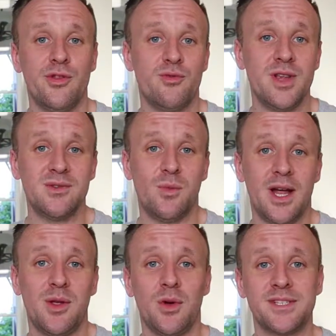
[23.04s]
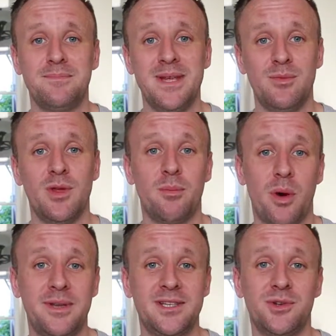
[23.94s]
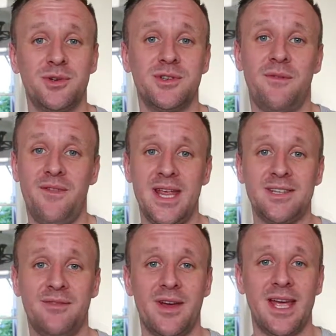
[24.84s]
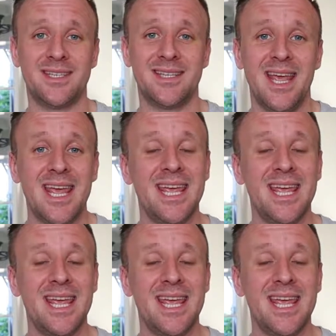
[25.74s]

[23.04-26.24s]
The reason why you want to meet with a property sourcer face to face